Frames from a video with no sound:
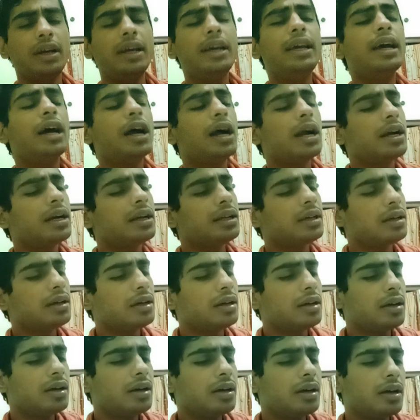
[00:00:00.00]
He had
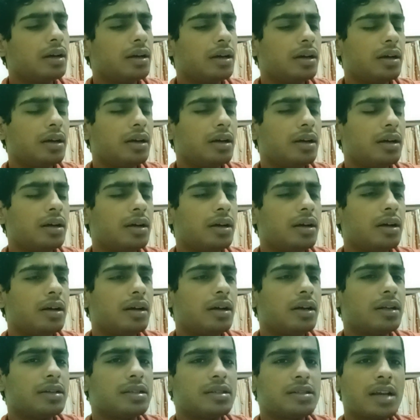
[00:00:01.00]

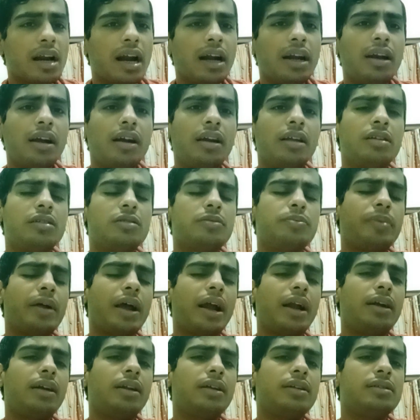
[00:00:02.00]
started his
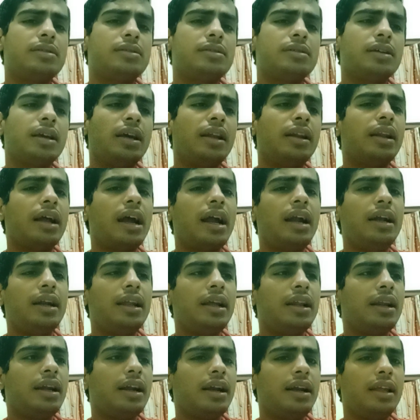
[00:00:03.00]
practice in
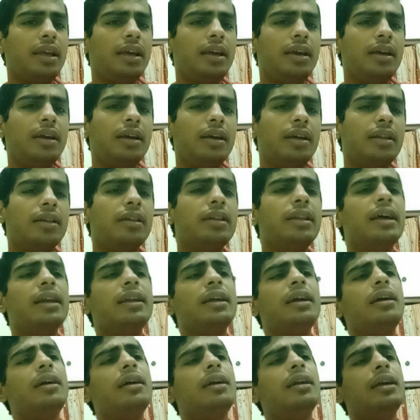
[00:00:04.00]
1980, then
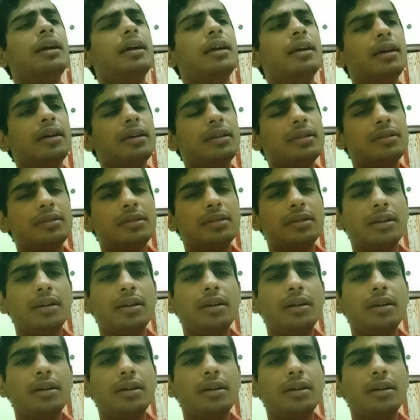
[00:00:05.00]
he did his